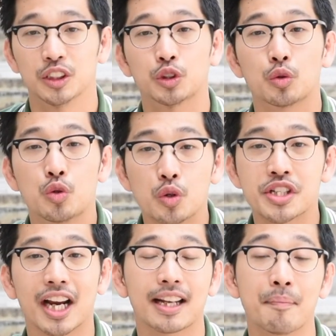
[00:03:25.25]
So do
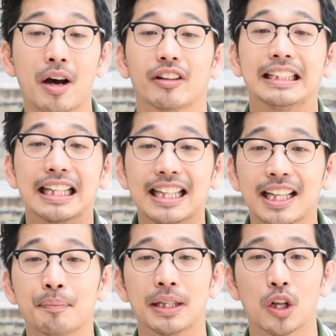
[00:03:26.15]
check them out in the
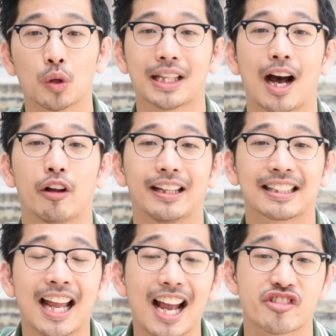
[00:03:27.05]
link below that I'll
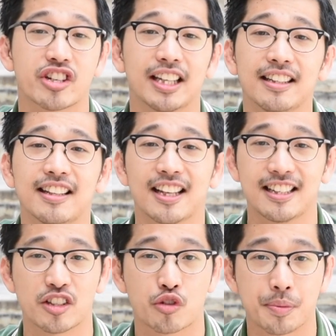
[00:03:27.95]
attach in the
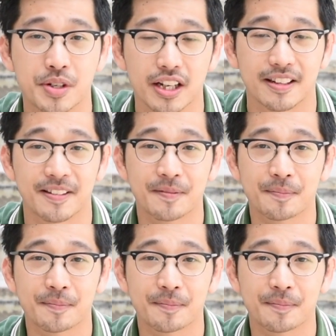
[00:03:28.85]
description.